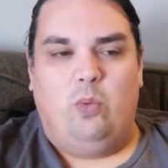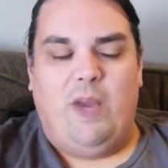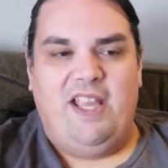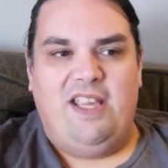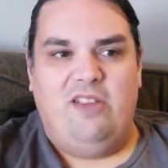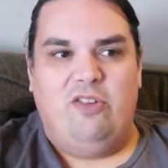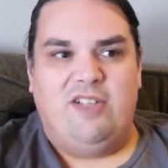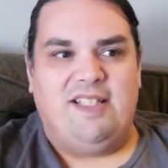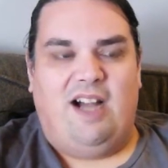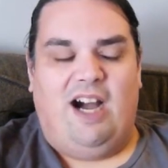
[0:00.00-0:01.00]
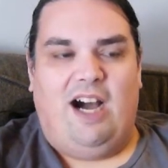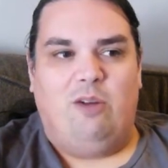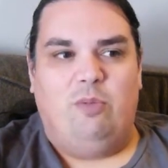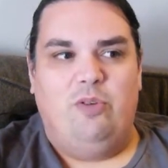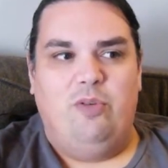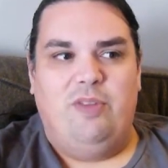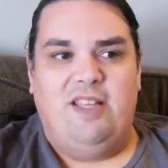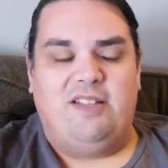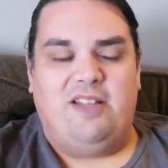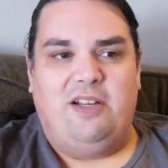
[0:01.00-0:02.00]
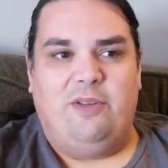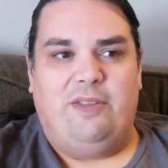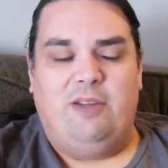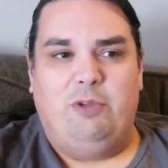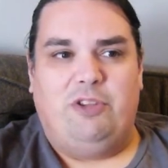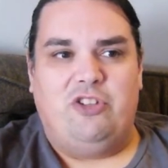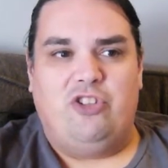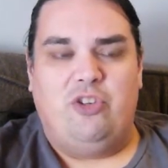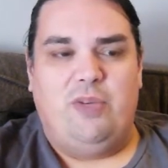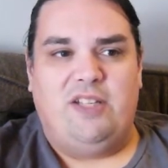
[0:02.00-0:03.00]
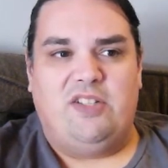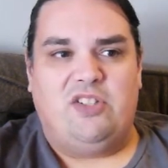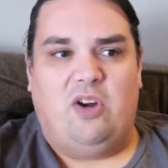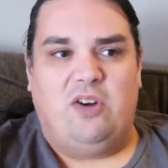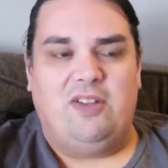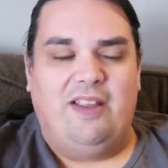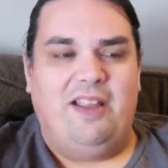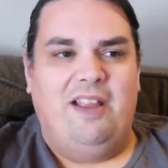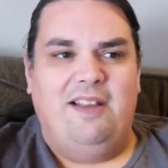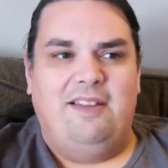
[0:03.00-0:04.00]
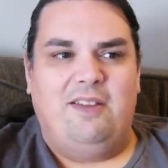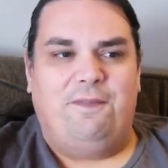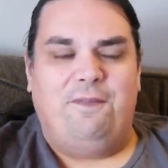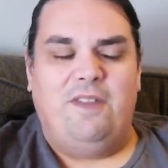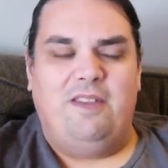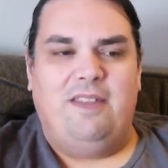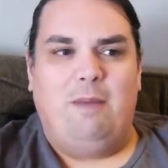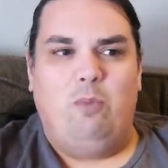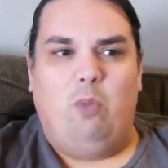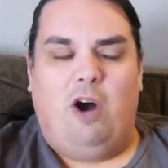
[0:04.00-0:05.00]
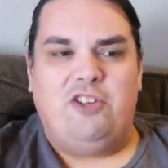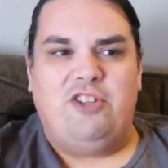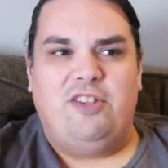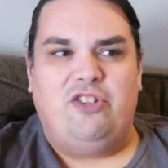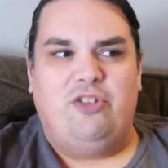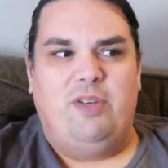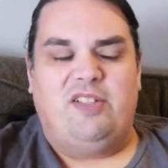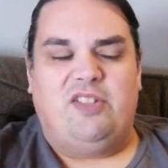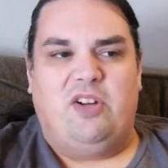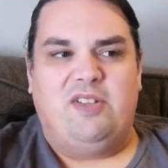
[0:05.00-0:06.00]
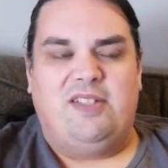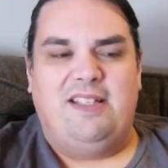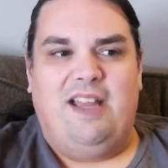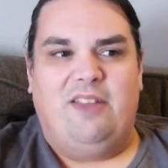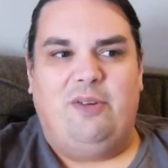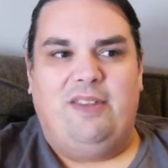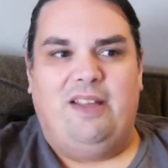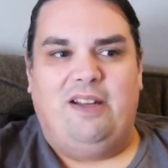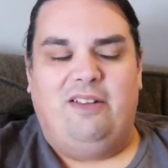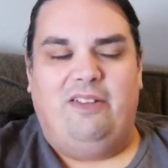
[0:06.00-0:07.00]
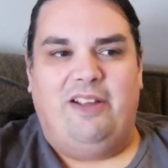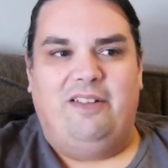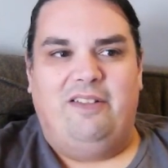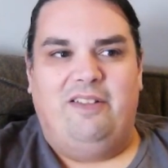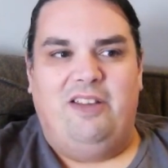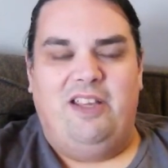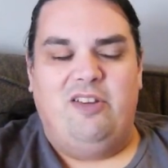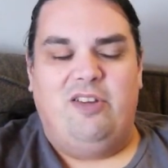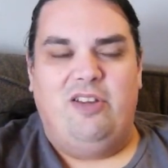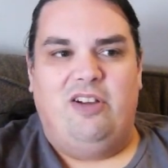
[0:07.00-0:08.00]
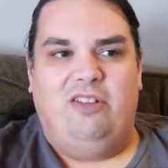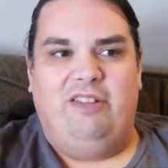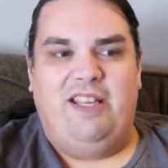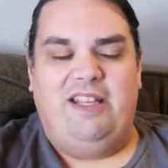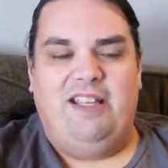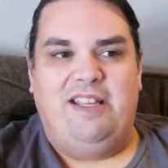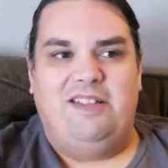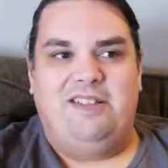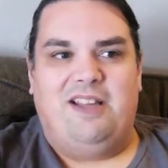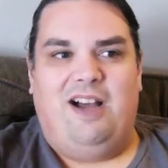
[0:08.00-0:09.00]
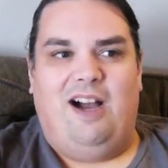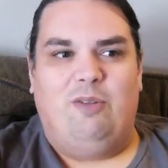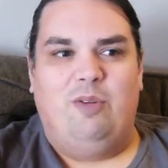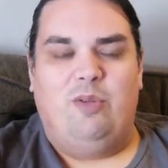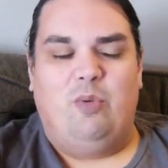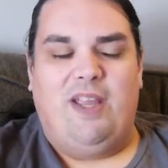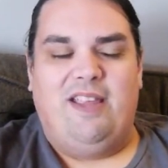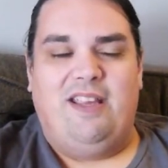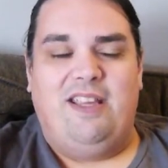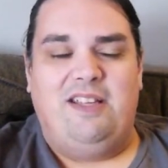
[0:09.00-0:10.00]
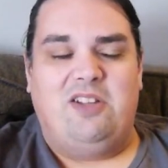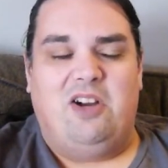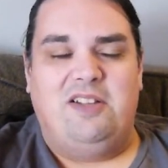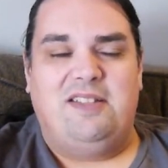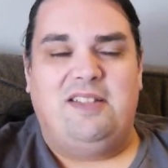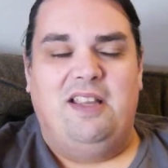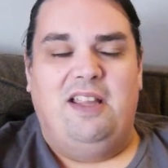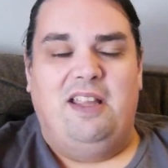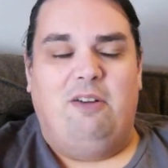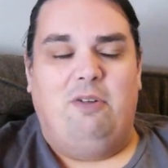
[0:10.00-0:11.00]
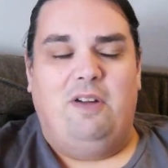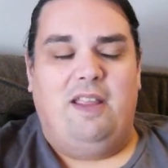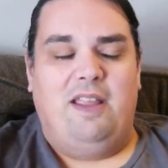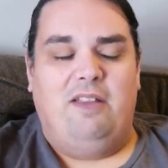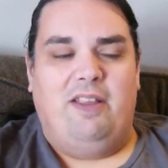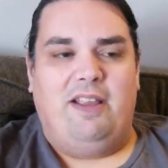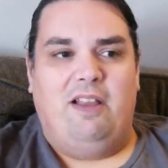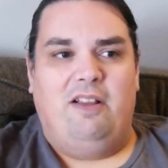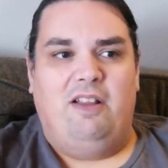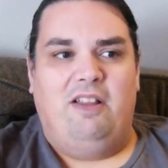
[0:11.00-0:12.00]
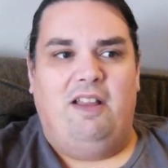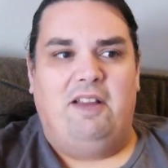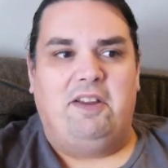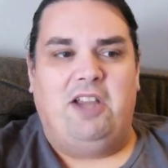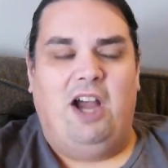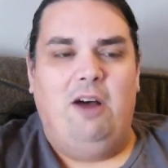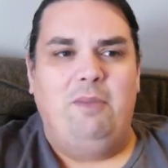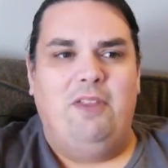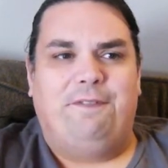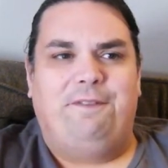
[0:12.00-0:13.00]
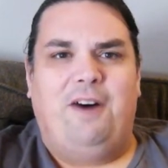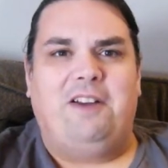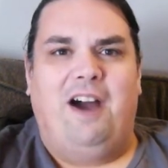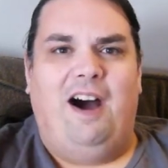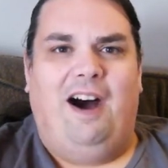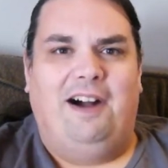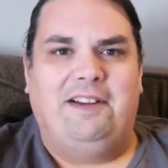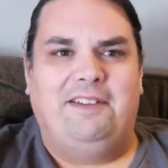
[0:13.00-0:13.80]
he looks at Haru, the entire thing with the shooting star, like the, the them watching the shooting stars together, and then like Ikuya leaning into Haru the way that he does, like, come the fuck on.